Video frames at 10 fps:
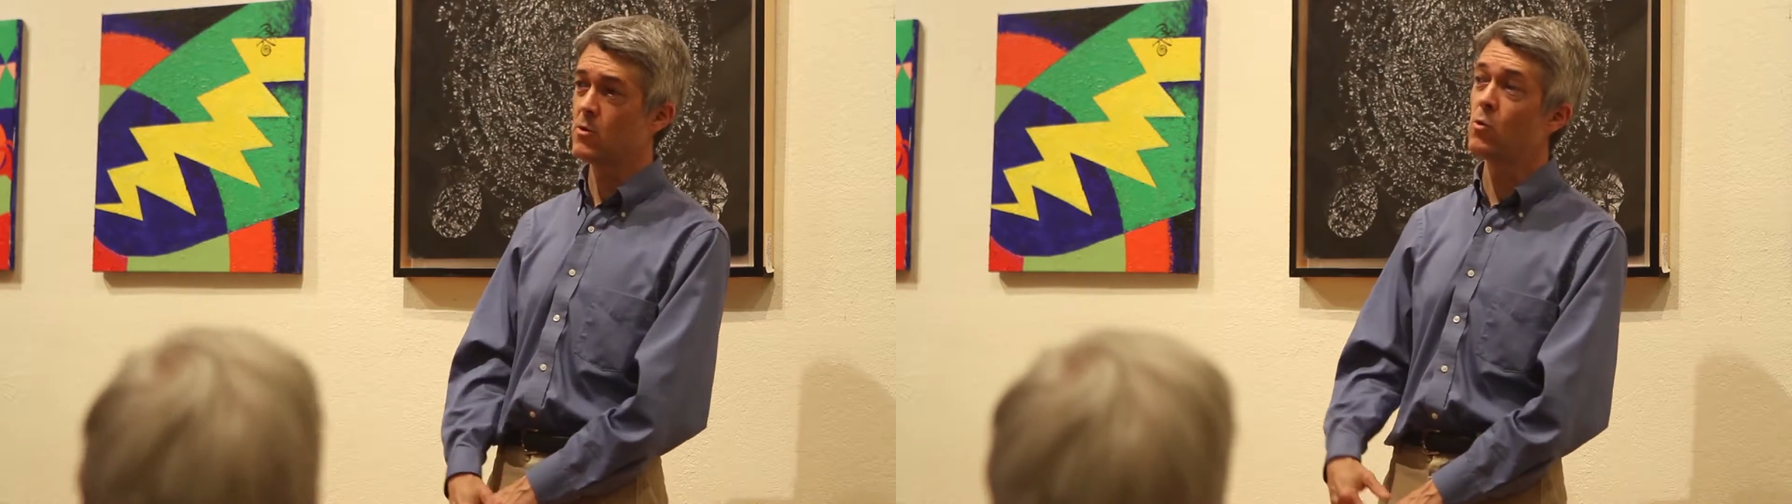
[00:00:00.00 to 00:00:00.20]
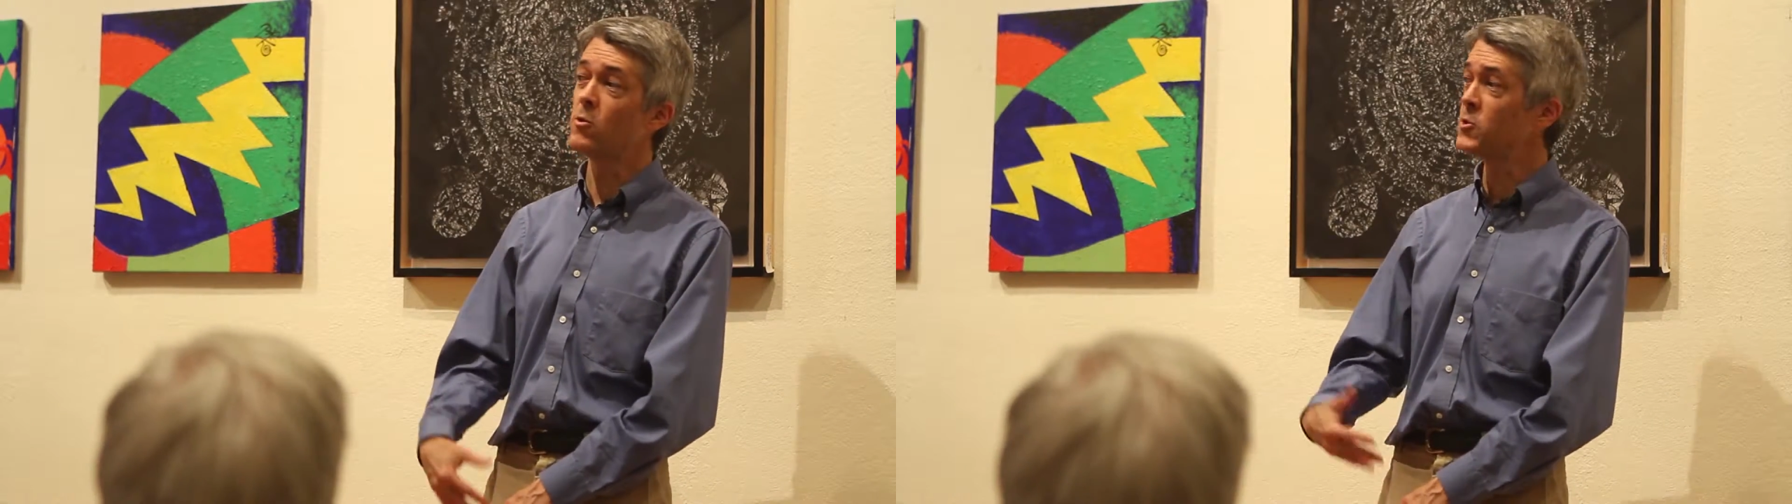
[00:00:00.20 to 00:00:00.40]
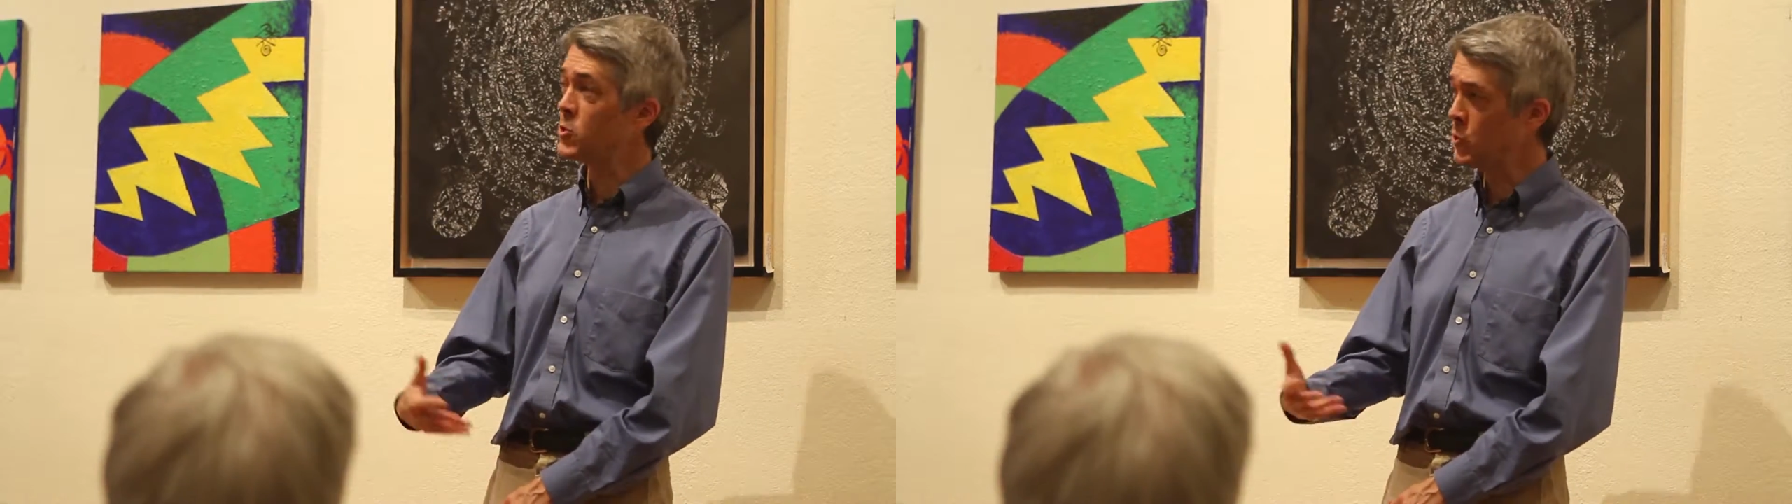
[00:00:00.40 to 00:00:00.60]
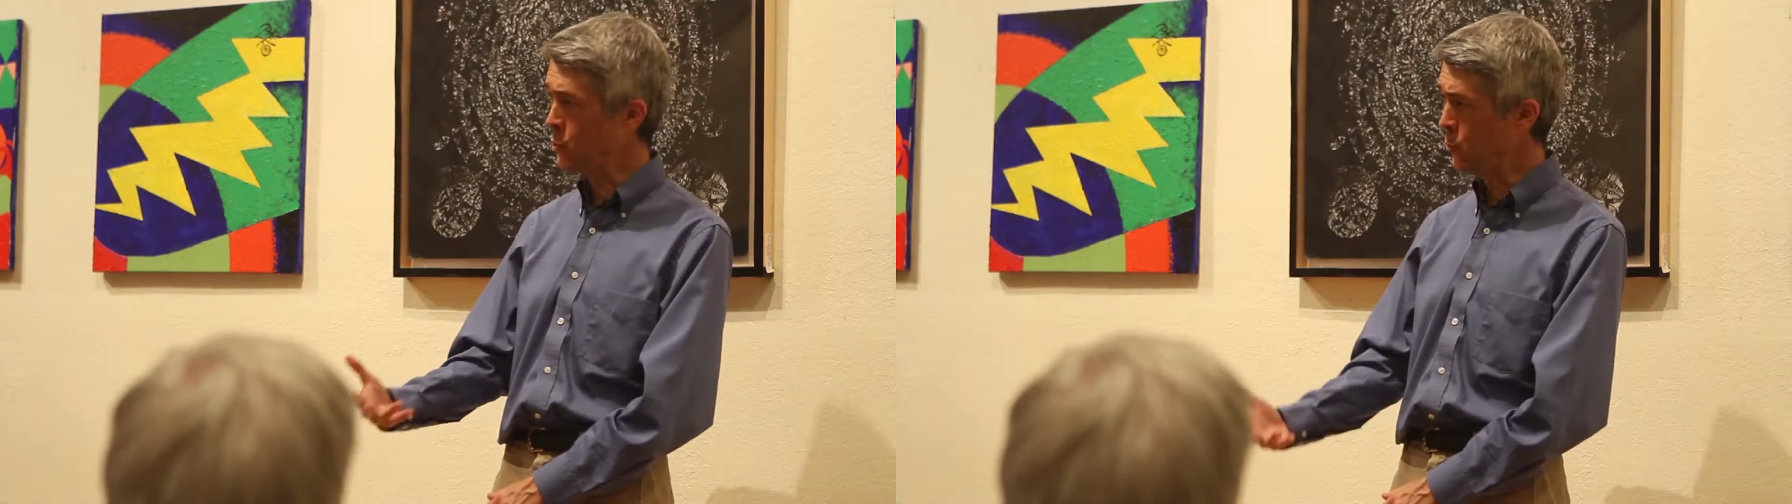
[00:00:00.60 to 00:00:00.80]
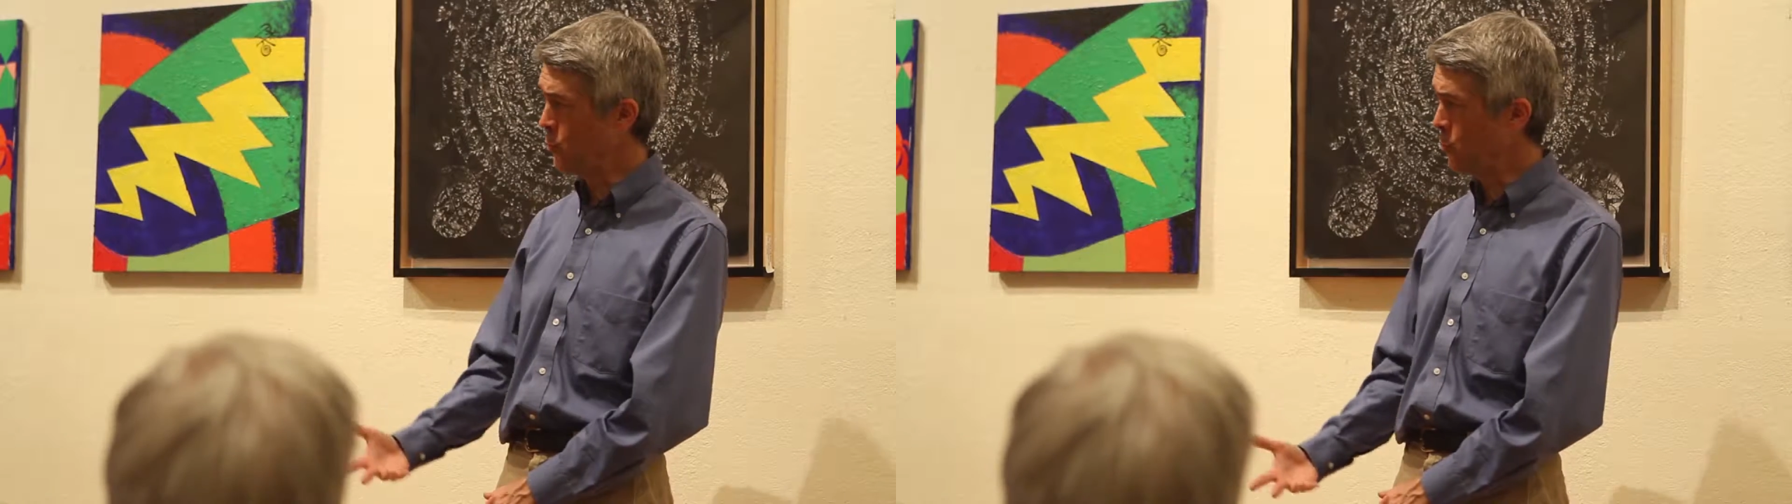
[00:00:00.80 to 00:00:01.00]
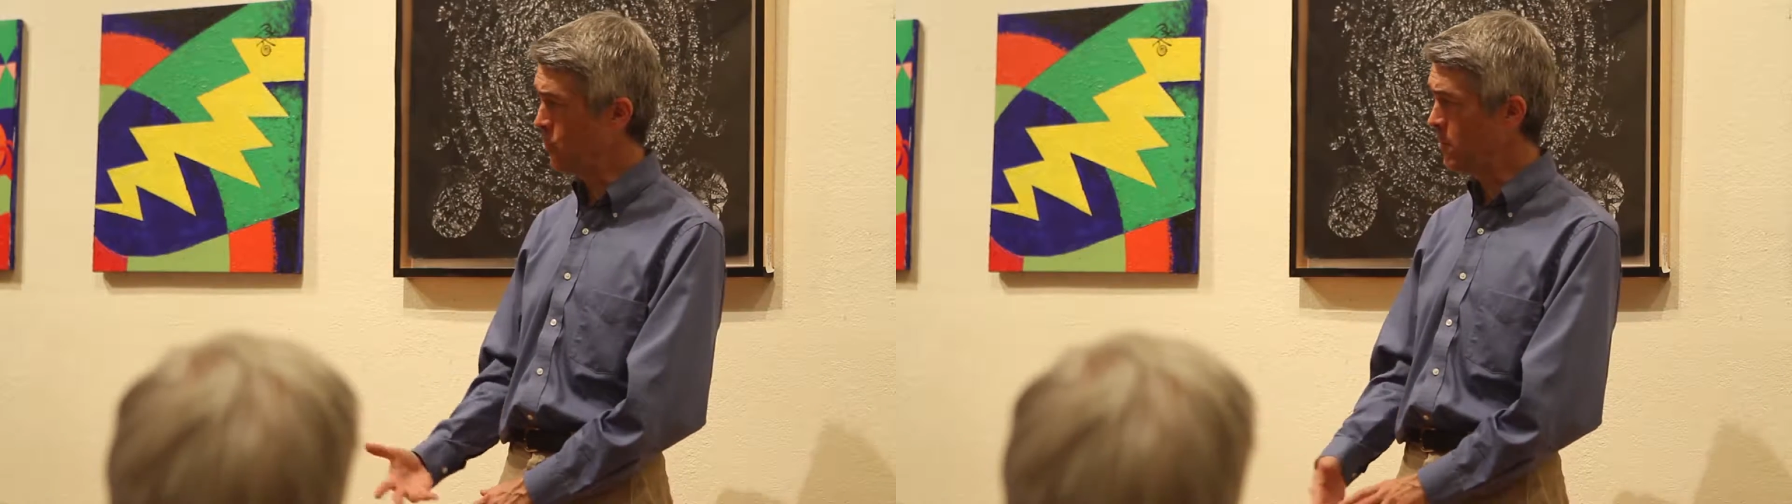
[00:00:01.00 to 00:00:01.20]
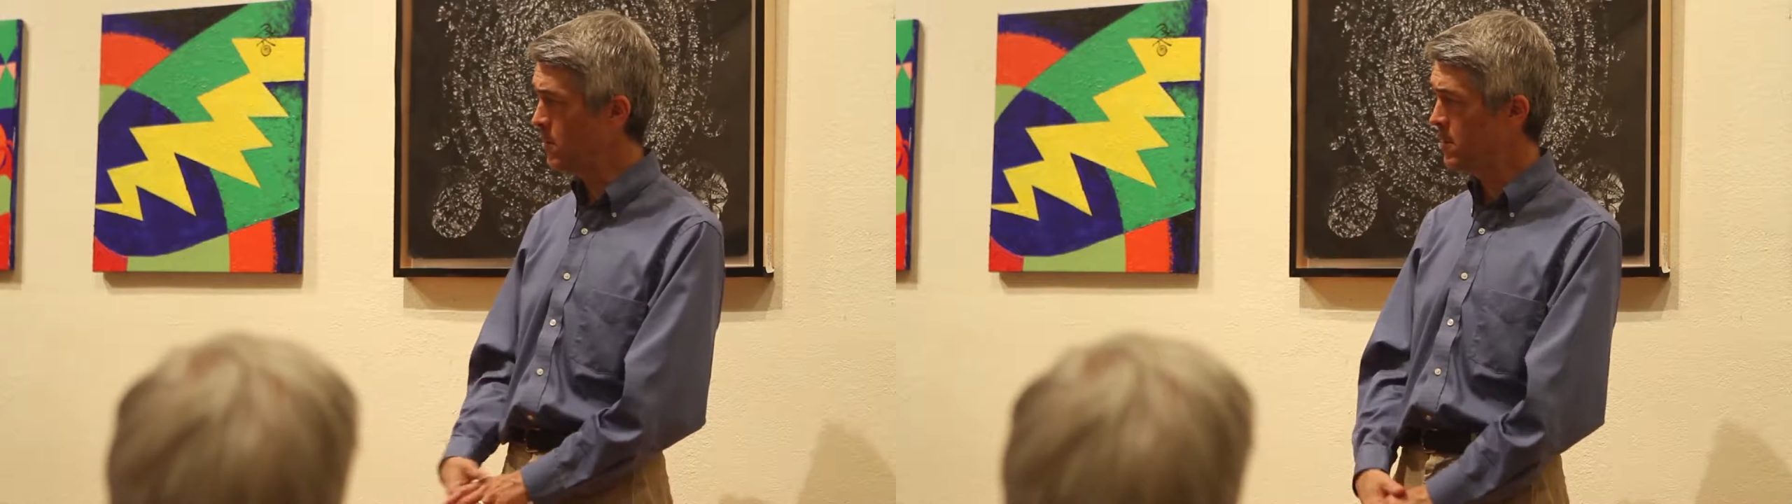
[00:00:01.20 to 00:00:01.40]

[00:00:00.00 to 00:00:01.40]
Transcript: or two.